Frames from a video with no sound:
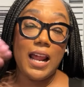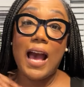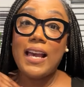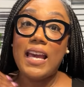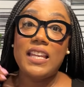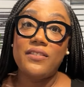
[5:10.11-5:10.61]
I
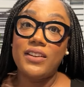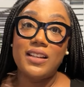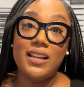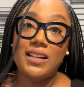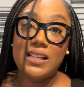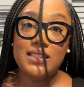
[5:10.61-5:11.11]
can't even
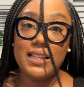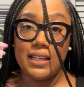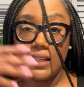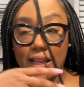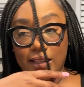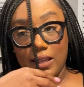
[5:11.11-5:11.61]
enunciate
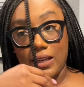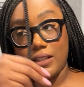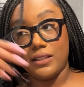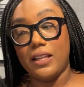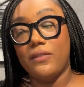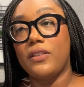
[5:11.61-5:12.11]
it like that
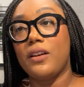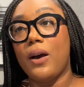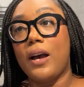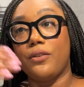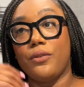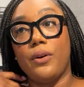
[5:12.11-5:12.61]
because even though
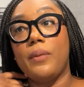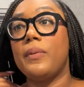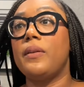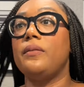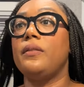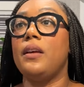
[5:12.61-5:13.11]
I grew up
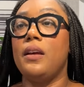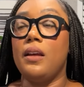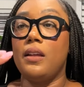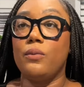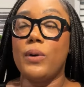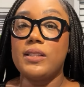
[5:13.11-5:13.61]
in
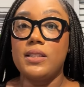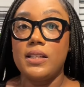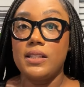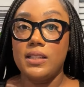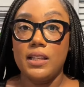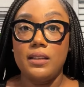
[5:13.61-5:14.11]
West
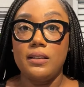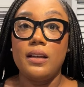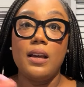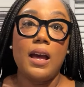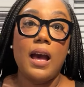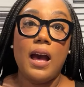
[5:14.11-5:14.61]
Tennessee,
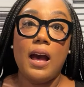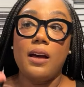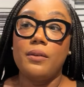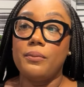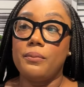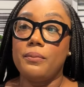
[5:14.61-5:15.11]

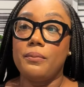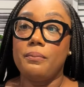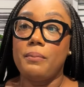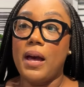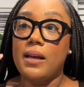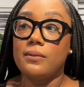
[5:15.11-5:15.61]
I
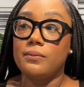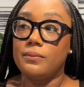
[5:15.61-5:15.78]
my